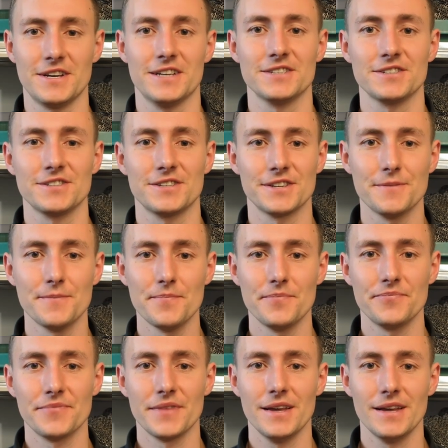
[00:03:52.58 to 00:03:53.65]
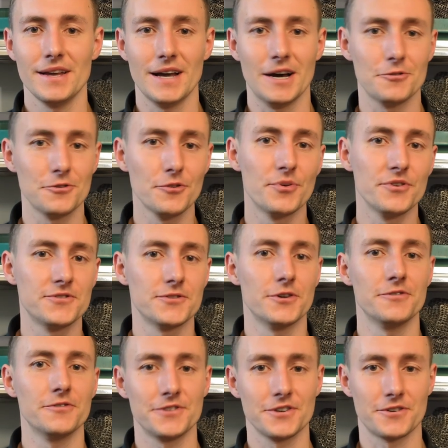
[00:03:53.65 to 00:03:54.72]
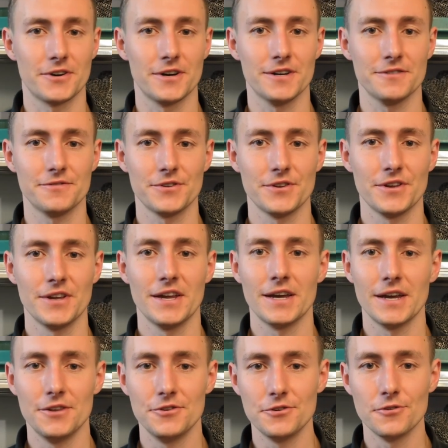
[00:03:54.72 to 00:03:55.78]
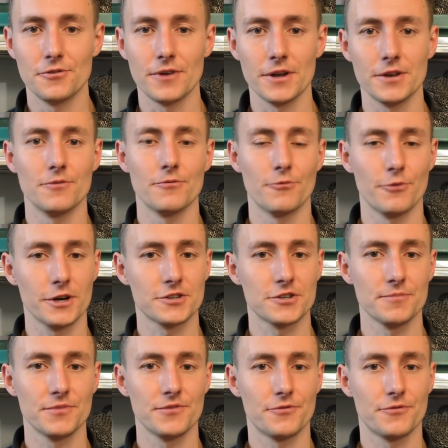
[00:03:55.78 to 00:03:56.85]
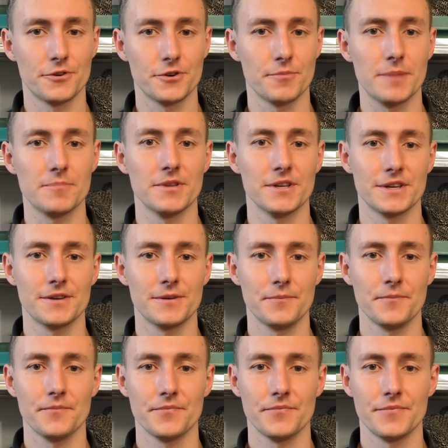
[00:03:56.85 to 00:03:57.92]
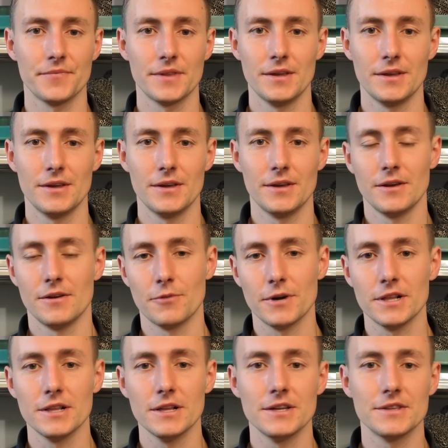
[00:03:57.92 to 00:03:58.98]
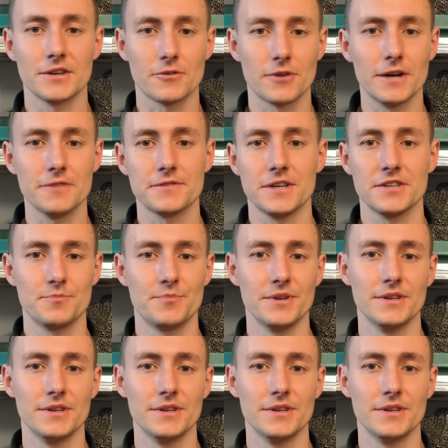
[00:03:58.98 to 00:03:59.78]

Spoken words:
is asking, how do you preserve the craft? And do you run workshops for the public? Well, the craft has